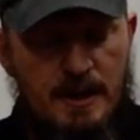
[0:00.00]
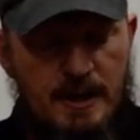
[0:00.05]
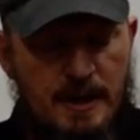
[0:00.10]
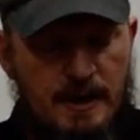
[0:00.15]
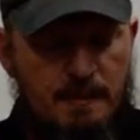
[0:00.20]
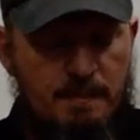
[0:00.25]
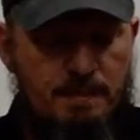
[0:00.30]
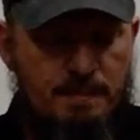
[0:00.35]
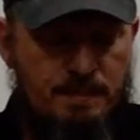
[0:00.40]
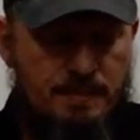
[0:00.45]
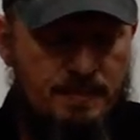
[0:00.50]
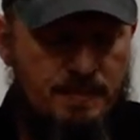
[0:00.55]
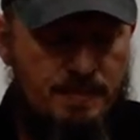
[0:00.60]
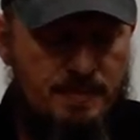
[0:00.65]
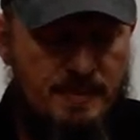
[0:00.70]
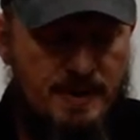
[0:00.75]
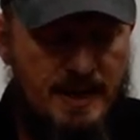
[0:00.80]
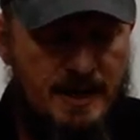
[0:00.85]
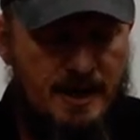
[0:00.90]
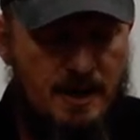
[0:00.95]

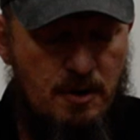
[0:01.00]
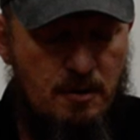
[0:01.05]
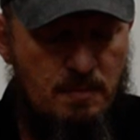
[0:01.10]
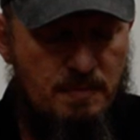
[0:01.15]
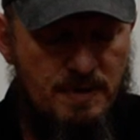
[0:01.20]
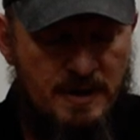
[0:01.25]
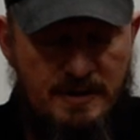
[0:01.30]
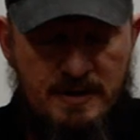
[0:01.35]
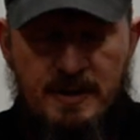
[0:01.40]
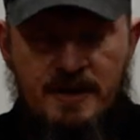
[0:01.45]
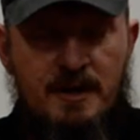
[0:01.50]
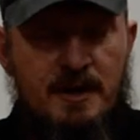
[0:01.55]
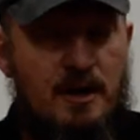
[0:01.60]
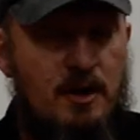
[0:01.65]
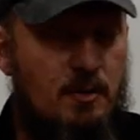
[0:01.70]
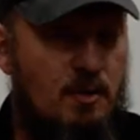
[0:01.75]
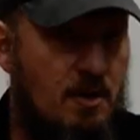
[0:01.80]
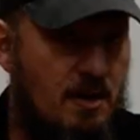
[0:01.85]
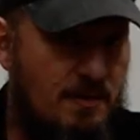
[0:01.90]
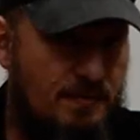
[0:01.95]
They tend to
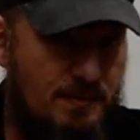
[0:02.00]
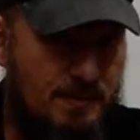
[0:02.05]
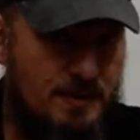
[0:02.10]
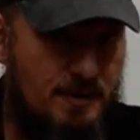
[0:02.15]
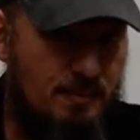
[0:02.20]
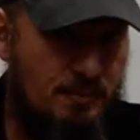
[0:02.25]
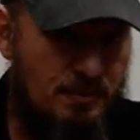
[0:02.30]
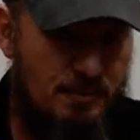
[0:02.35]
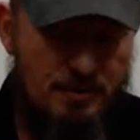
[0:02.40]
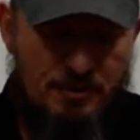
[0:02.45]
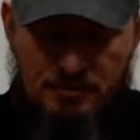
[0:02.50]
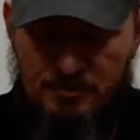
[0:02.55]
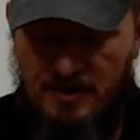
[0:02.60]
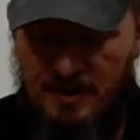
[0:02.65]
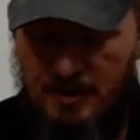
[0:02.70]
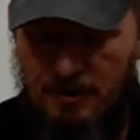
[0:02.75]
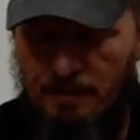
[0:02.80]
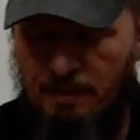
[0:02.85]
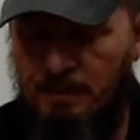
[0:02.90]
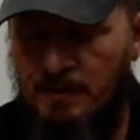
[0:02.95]
go off when you pull the
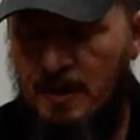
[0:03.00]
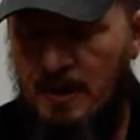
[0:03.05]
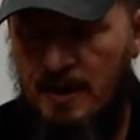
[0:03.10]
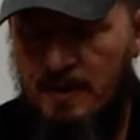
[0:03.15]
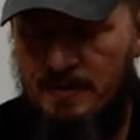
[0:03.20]
trigger.